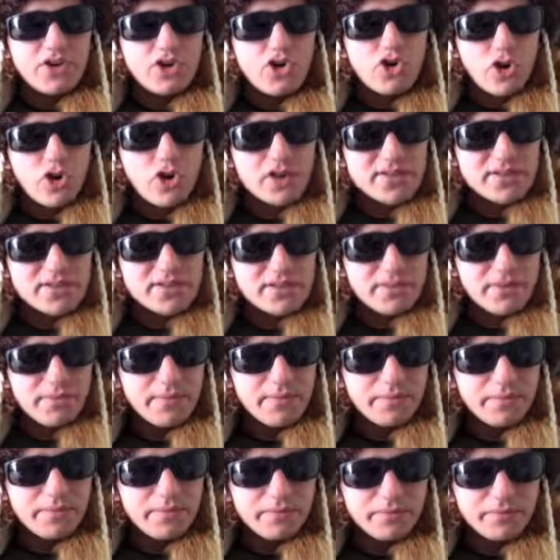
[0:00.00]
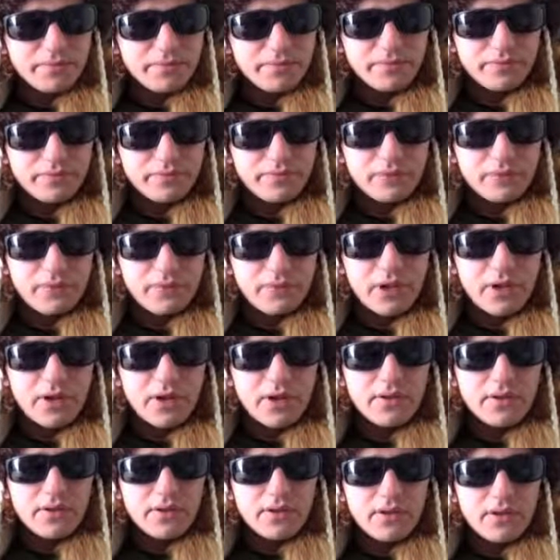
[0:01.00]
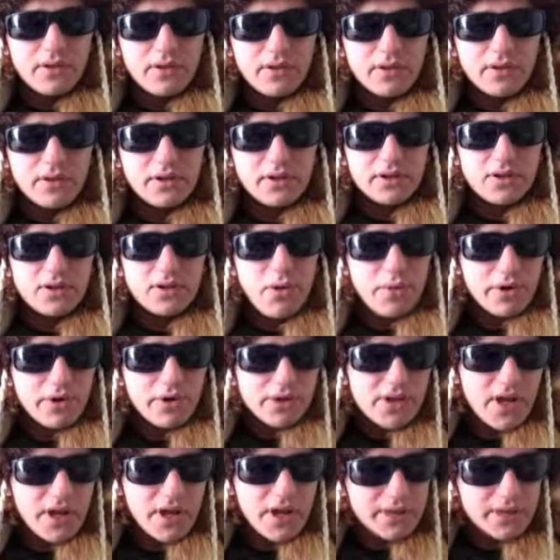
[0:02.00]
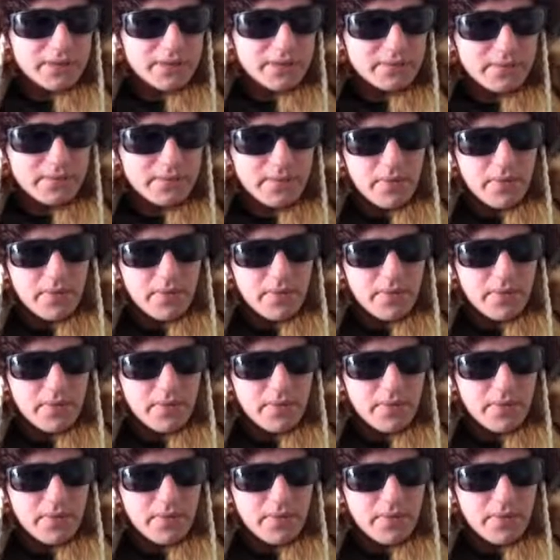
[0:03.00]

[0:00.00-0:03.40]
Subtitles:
crossed the lower line,